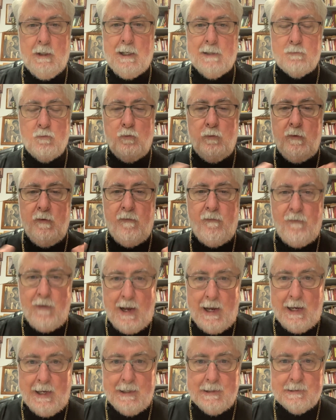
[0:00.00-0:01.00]
Because when we
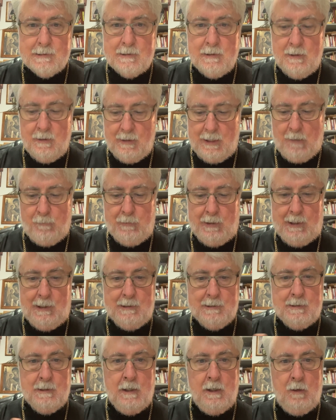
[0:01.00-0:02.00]
fast, that
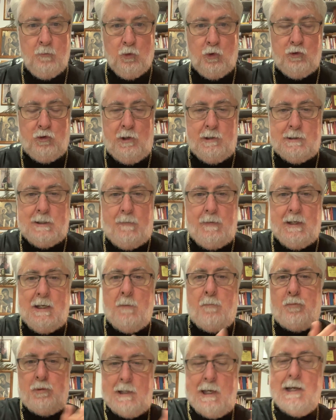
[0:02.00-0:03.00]
means we're doing
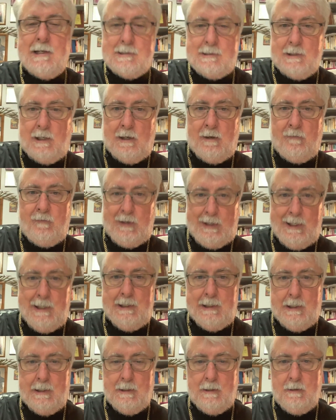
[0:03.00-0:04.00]
something in place of
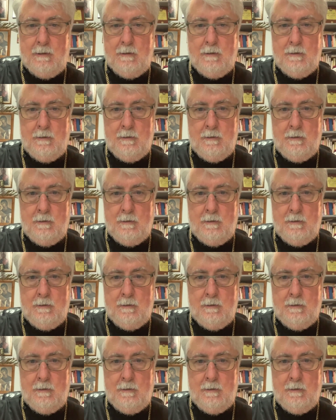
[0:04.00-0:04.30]
eating